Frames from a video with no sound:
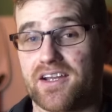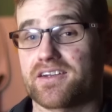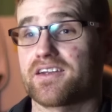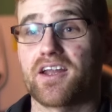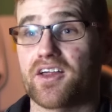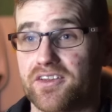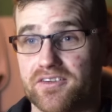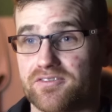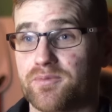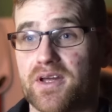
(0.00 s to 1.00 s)
got
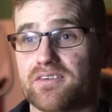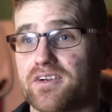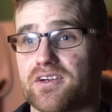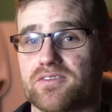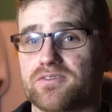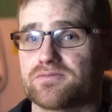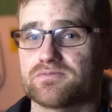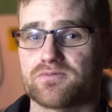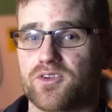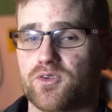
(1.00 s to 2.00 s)
nothing from
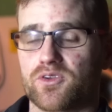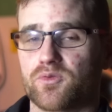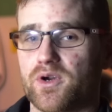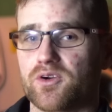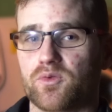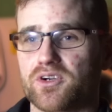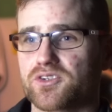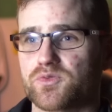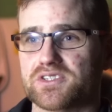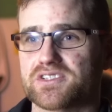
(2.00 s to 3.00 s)
that. The way it
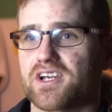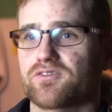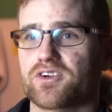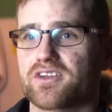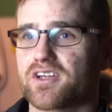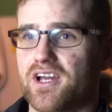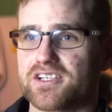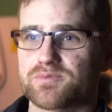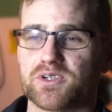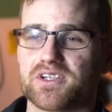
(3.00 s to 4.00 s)
worked was everything
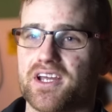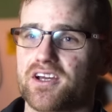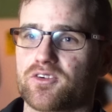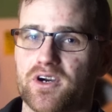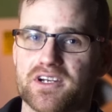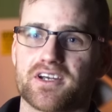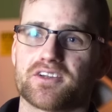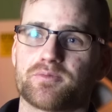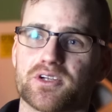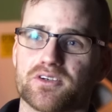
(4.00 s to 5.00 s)
got split down right
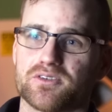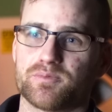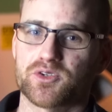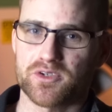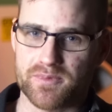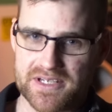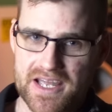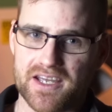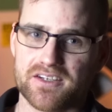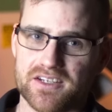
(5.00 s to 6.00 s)
down the middle between my
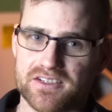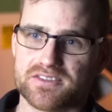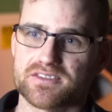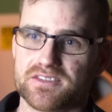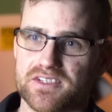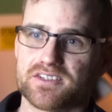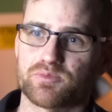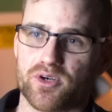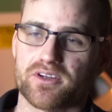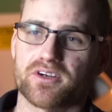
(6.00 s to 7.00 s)
dad and his
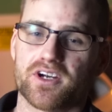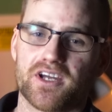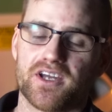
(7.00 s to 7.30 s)
brother.